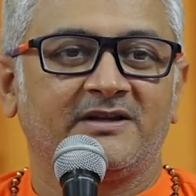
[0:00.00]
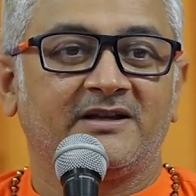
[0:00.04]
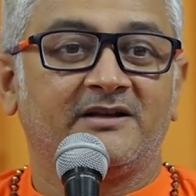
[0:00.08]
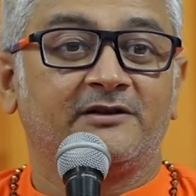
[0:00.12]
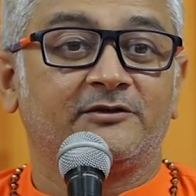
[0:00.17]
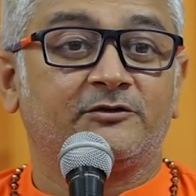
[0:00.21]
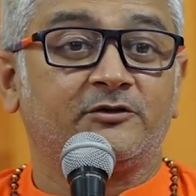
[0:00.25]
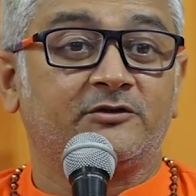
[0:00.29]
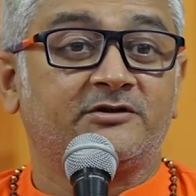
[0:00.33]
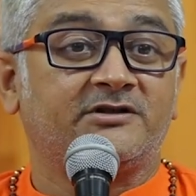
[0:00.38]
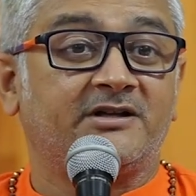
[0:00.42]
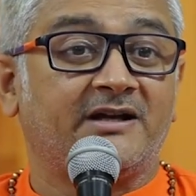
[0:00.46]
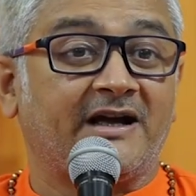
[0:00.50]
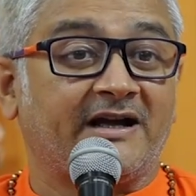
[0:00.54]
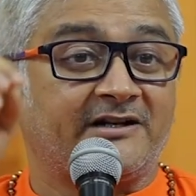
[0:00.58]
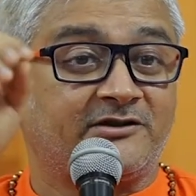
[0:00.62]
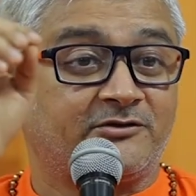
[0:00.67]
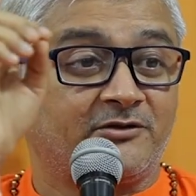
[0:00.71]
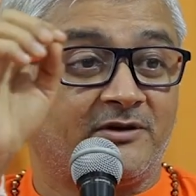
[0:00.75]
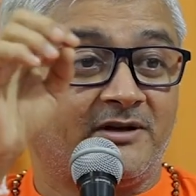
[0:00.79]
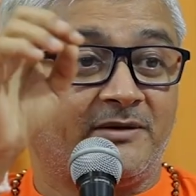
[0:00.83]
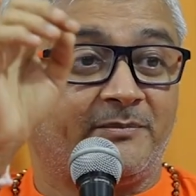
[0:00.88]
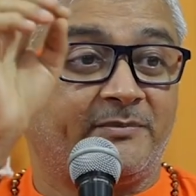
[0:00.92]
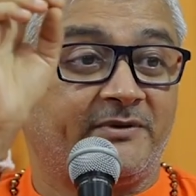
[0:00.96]
So she
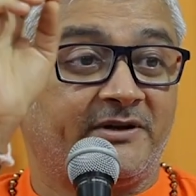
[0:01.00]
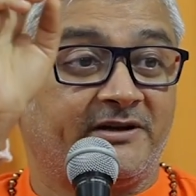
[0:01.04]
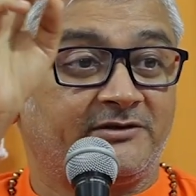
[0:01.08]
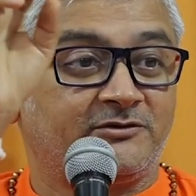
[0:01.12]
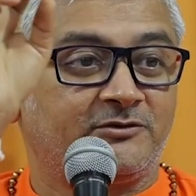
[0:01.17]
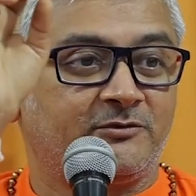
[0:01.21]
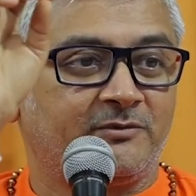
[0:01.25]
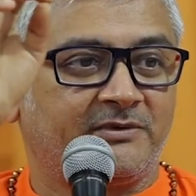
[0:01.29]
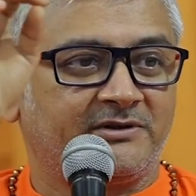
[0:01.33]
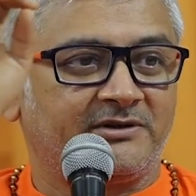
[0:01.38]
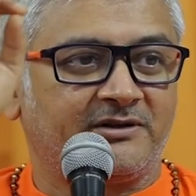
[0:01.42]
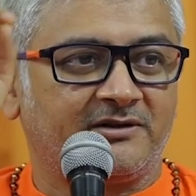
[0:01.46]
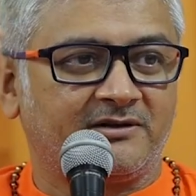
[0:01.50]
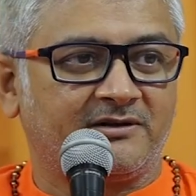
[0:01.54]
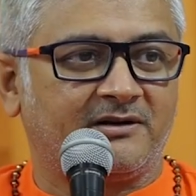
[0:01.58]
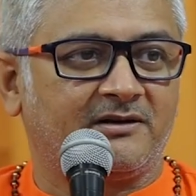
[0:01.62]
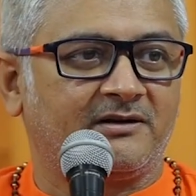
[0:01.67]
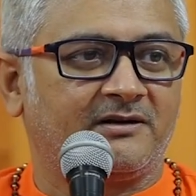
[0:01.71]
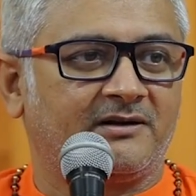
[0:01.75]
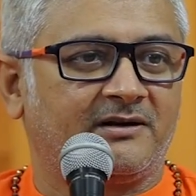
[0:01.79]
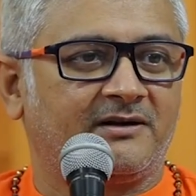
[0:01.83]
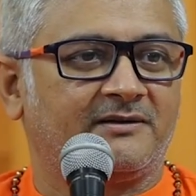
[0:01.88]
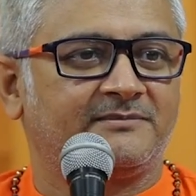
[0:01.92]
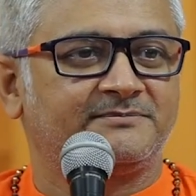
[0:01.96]
actually prays to Mother
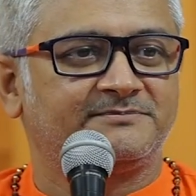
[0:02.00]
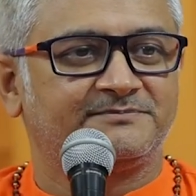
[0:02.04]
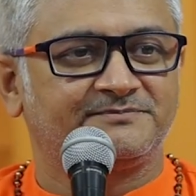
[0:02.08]
Ganga.